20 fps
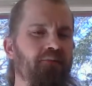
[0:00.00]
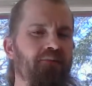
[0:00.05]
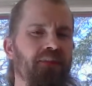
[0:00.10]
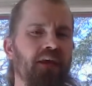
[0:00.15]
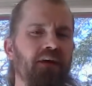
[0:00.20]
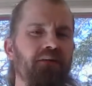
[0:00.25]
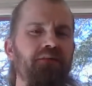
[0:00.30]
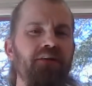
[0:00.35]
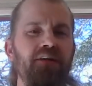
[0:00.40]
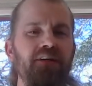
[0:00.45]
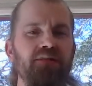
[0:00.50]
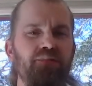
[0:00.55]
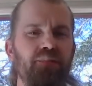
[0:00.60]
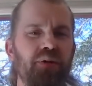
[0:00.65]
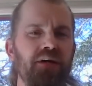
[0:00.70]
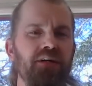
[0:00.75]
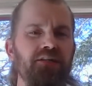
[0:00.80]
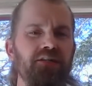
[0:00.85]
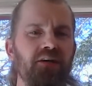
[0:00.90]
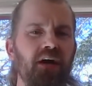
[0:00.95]
if you just
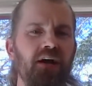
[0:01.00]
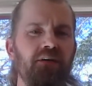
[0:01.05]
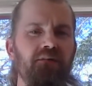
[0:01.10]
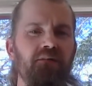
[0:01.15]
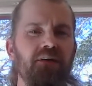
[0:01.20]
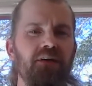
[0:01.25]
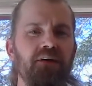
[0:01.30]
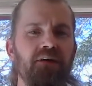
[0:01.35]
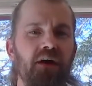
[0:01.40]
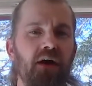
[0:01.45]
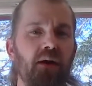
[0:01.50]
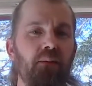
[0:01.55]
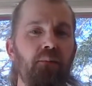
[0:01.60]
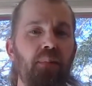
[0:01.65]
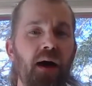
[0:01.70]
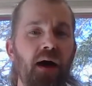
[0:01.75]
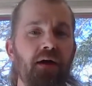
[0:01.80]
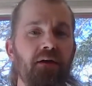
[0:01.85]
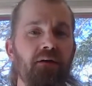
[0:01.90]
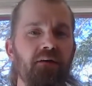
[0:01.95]
picture having a
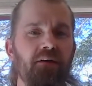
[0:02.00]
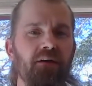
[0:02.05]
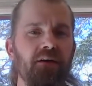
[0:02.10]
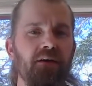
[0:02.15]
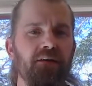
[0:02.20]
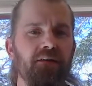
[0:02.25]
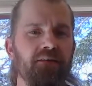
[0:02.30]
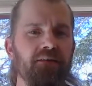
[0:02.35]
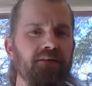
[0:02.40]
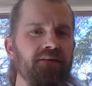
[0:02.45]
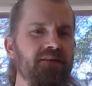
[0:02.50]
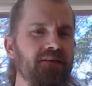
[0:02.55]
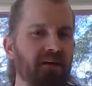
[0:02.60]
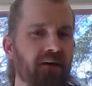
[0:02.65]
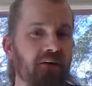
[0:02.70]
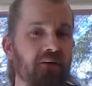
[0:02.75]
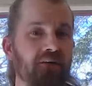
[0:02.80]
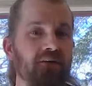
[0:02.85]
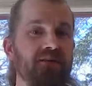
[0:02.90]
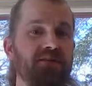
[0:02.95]
battery,
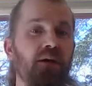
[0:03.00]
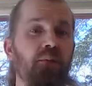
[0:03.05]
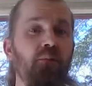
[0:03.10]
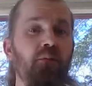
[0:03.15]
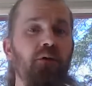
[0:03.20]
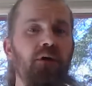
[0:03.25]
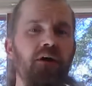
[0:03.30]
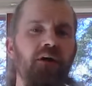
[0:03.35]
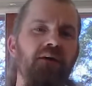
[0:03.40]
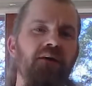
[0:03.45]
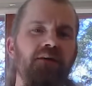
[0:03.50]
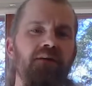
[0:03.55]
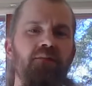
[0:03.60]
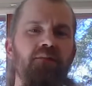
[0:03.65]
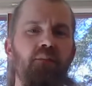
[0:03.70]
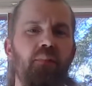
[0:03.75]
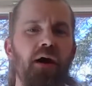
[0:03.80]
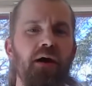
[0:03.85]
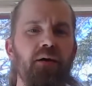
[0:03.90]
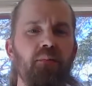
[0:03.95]
somewhere
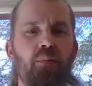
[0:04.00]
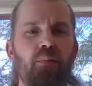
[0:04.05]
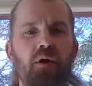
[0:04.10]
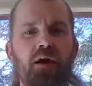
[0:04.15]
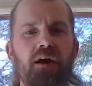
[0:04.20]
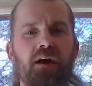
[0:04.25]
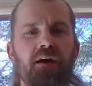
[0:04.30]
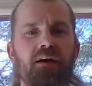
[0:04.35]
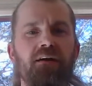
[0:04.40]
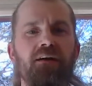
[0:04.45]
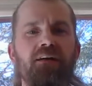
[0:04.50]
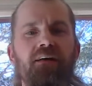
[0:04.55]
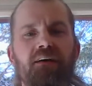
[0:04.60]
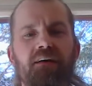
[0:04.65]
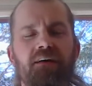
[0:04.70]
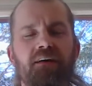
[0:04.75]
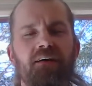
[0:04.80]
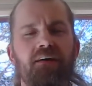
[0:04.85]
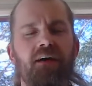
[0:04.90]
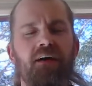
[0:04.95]
by your brain,
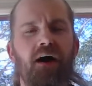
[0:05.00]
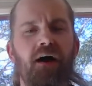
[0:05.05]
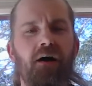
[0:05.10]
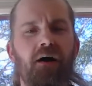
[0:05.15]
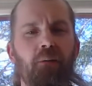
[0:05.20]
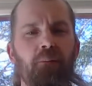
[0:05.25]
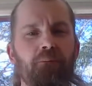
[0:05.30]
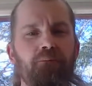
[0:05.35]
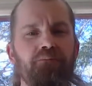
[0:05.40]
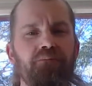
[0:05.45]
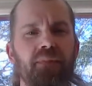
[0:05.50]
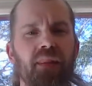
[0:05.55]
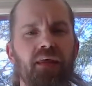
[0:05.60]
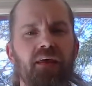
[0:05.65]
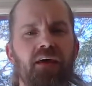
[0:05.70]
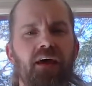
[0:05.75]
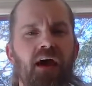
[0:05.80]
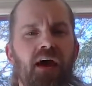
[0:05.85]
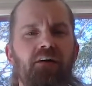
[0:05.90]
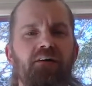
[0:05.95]

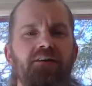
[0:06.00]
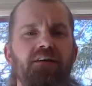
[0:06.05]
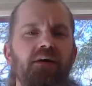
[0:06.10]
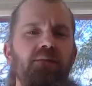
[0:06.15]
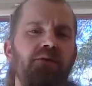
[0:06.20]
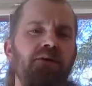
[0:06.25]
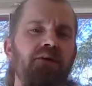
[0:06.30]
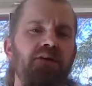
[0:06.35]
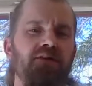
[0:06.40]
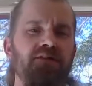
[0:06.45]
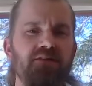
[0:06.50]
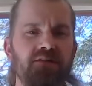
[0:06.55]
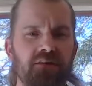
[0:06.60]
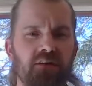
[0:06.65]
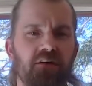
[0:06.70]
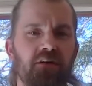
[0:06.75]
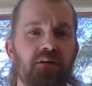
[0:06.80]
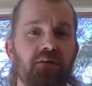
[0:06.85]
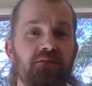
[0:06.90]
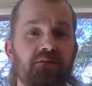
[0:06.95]
every time you
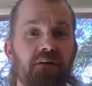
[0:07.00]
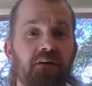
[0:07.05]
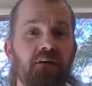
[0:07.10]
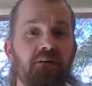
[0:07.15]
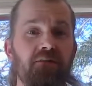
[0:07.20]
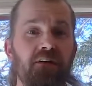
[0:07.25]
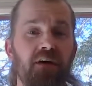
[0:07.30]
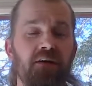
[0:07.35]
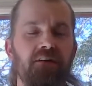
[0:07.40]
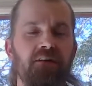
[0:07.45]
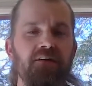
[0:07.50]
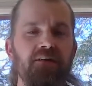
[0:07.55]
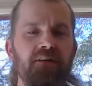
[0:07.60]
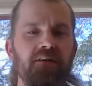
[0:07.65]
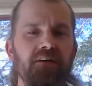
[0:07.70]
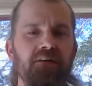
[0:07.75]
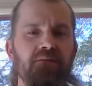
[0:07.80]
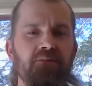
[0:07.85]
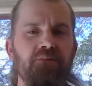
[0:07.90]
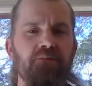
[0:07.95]
conserve nerve
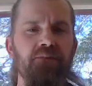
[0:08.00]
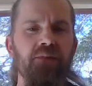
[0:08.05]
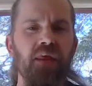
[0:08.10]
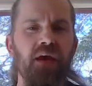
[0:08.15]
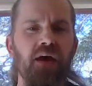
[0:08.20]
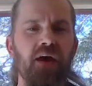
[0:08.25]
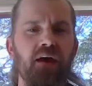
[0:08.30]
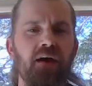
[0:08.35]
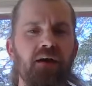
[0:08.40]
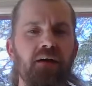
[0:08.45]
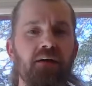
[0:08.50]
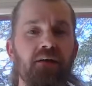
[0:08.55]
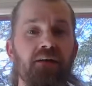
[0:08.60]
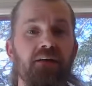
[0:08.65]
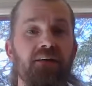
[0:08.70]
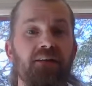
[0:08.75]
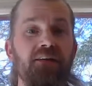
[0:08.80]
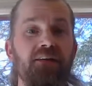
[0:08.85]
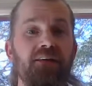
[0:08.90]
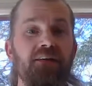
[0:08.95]
energy and